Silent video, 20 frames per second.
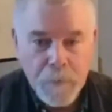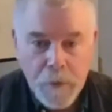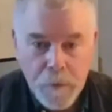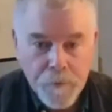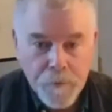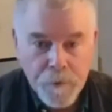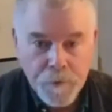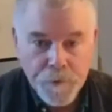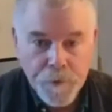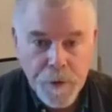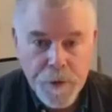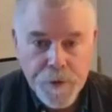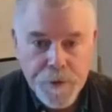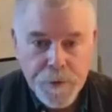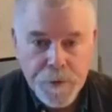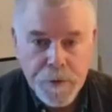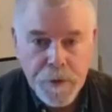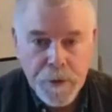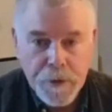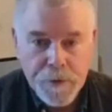
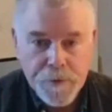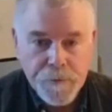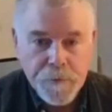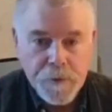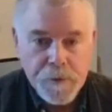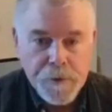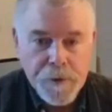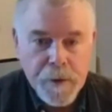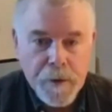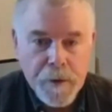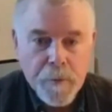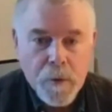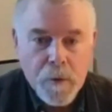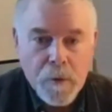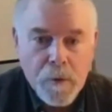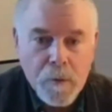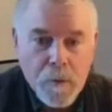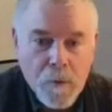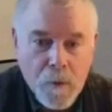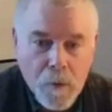infiltration tests, for
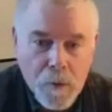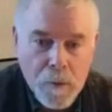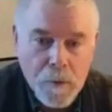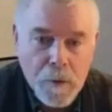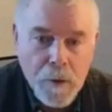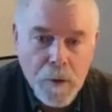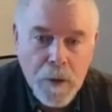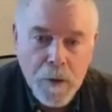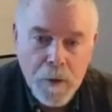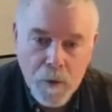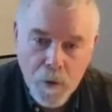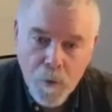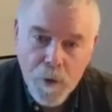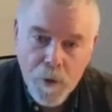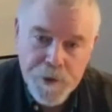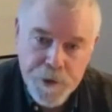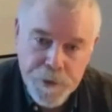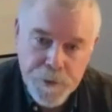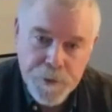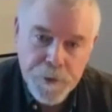example, or
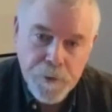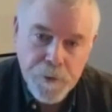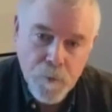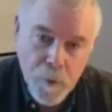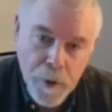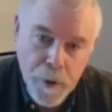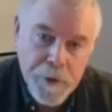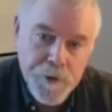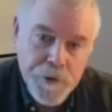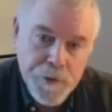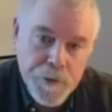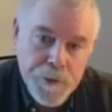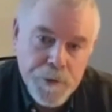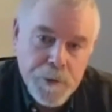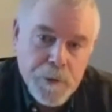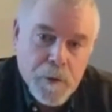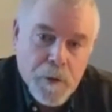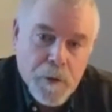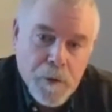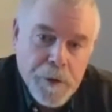questions that
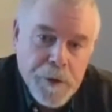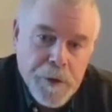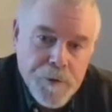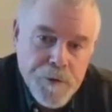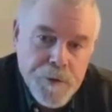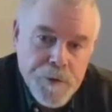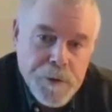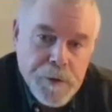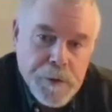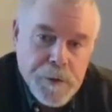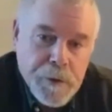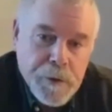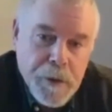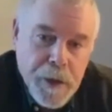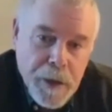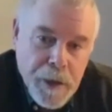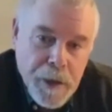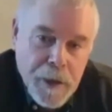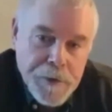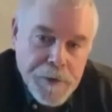ranchers are interested
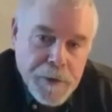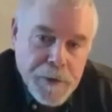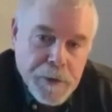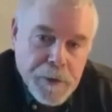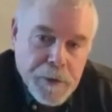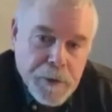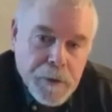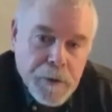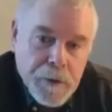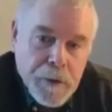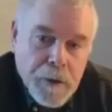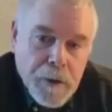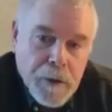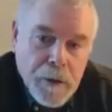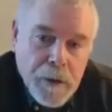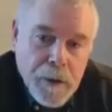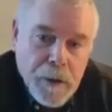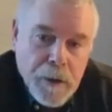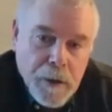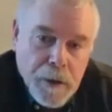in asking
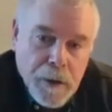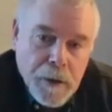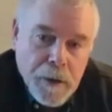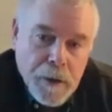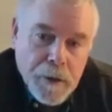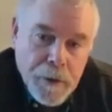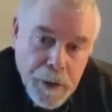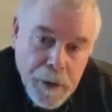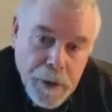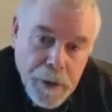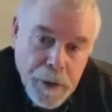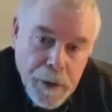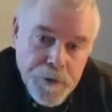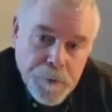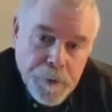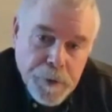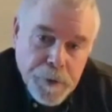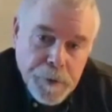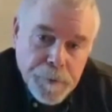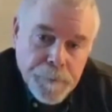and
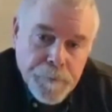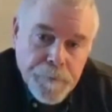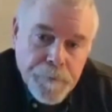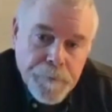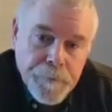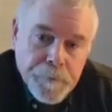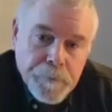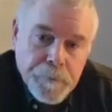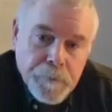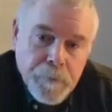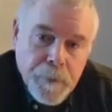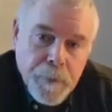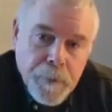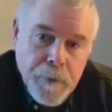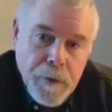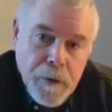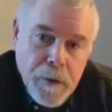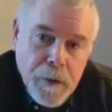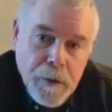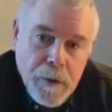answering.
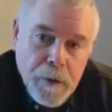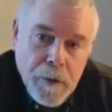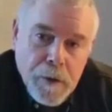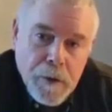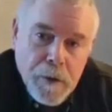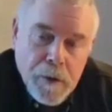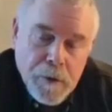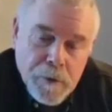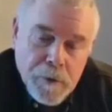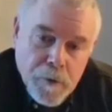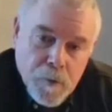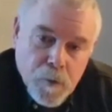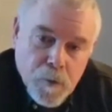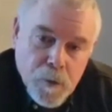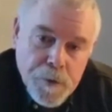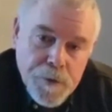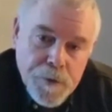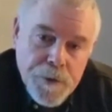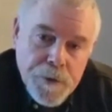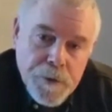In other
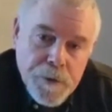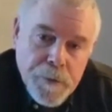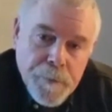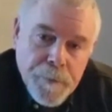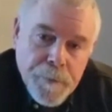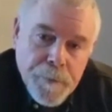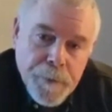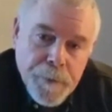words,